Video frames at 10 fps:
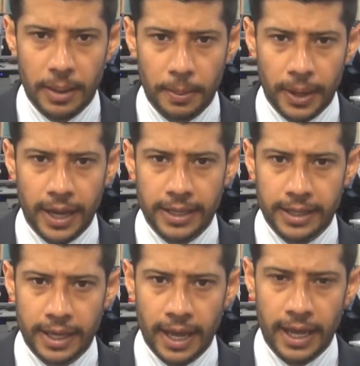by
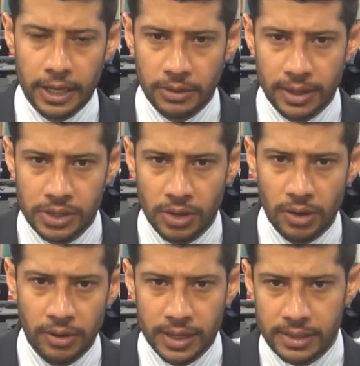the US
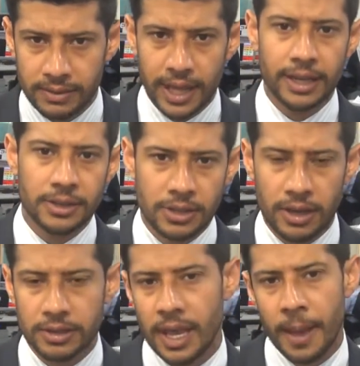Congress, if that is
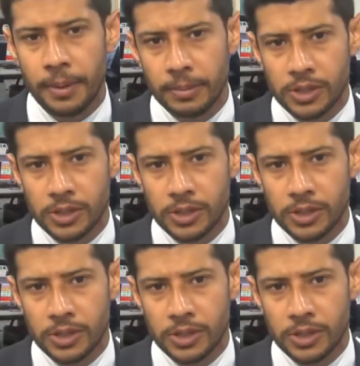going to happen.